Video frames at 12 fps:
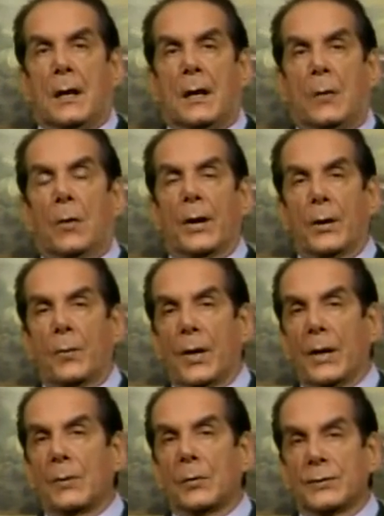when
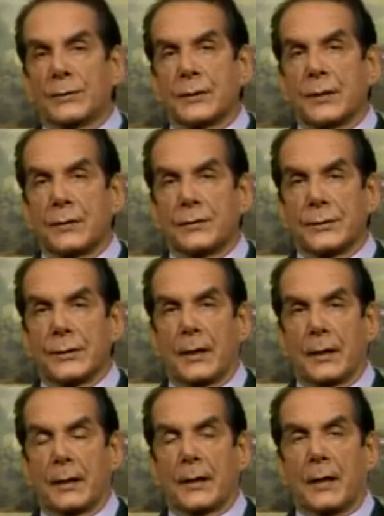Obama was
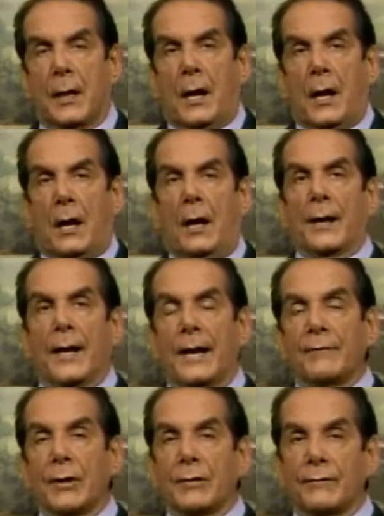negotiating, on
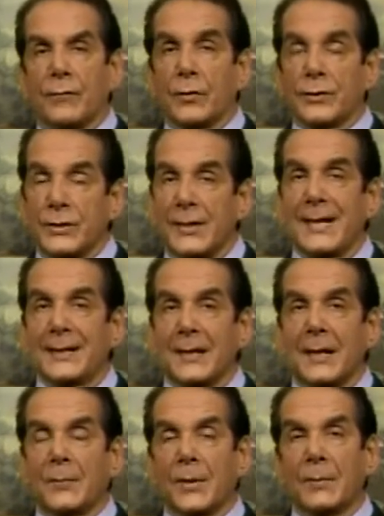having a force. He
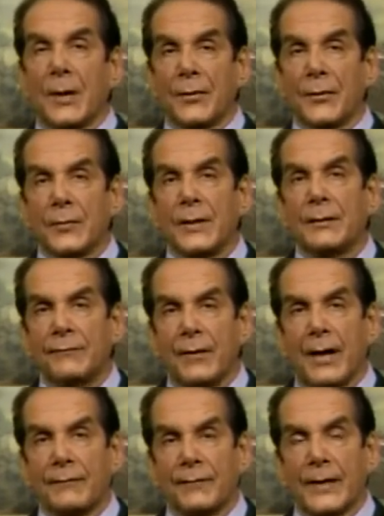ended up at about 3,000 to
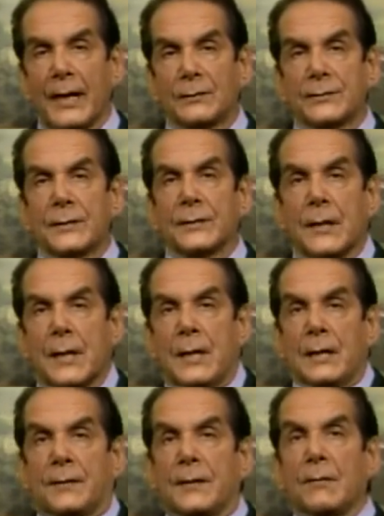5,000.
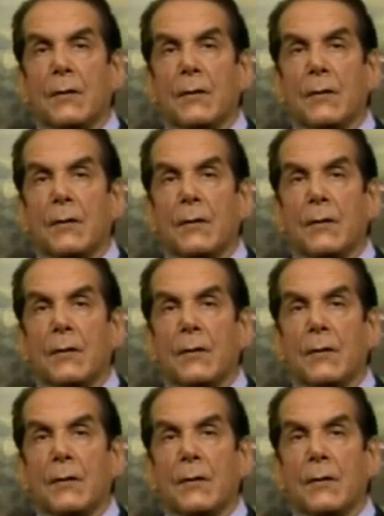The